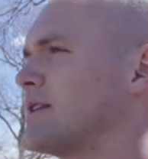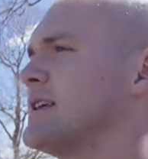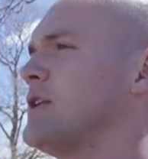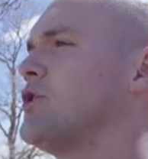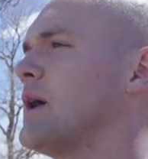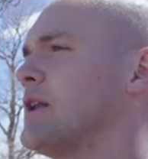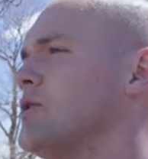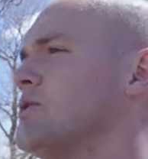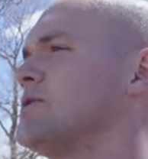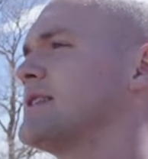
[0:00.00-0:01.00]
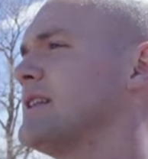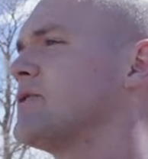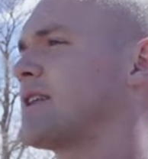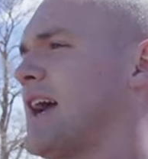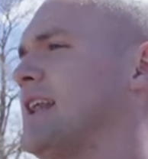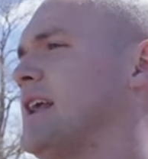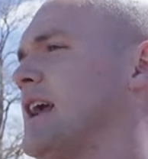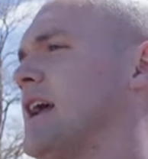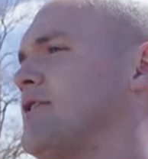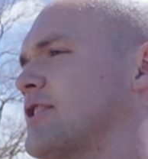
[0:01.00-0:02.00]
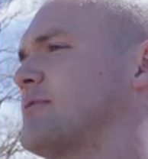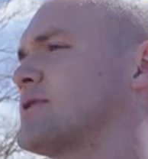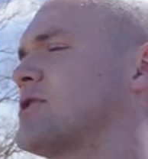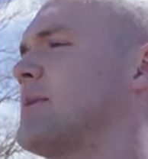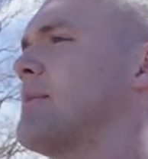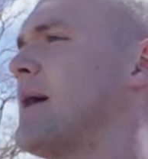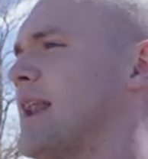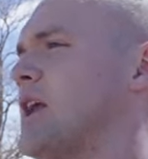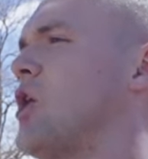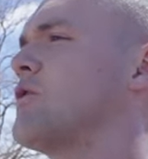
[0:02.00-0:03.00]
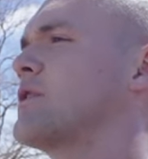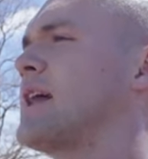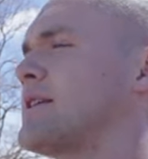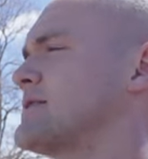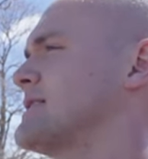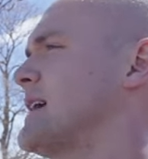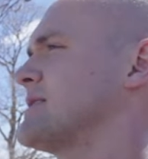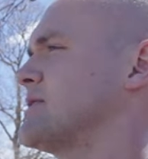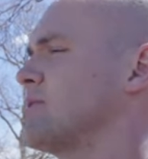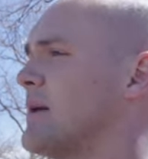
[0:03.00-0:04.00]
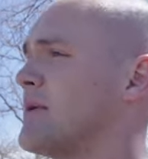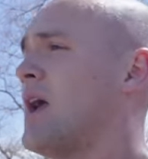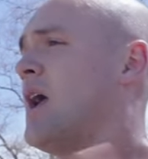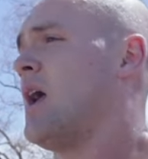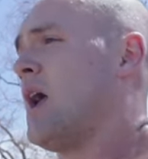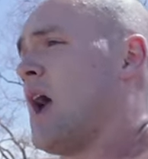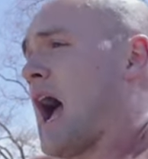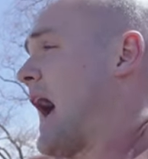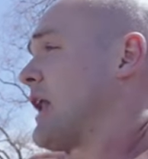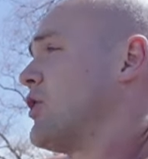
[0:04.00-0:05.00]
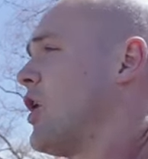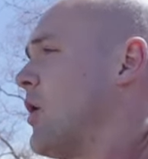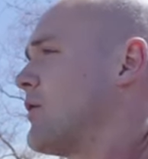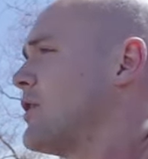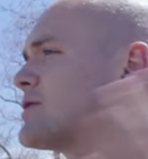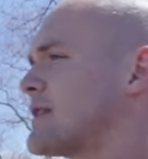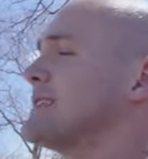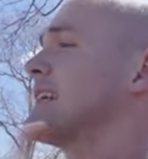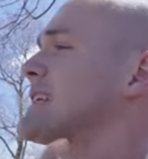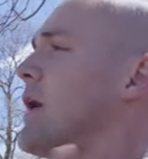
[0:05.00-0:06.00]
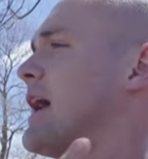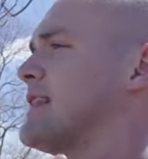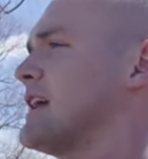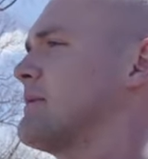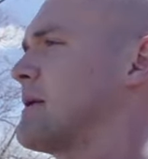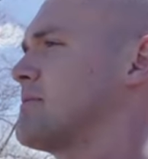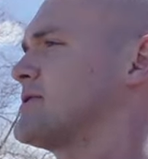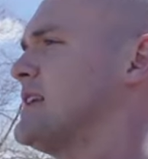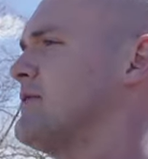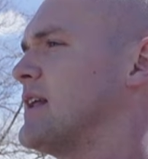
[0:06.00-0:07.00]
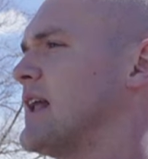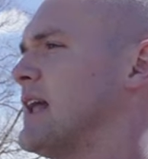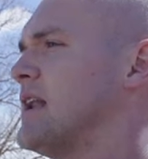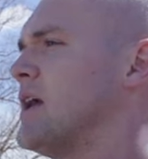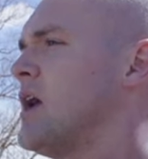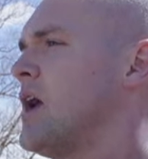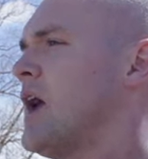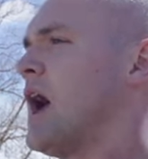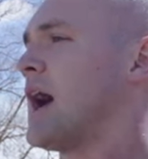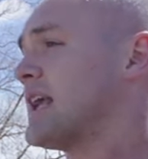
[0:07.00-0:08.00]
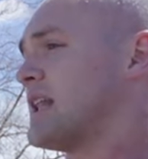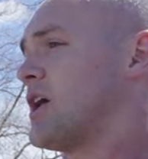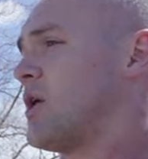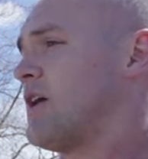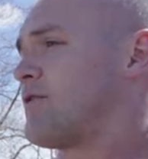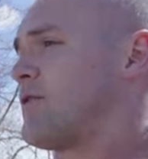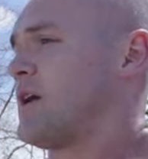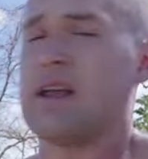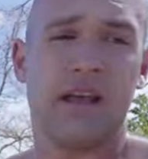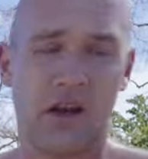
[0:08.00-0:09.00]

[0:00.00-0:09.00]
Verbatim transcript: and say, do I lose little tiny adjustments to my body over thousands, thousands of reps? I don't know. Those are things, that's how I think about and perceive it. And again, though, if you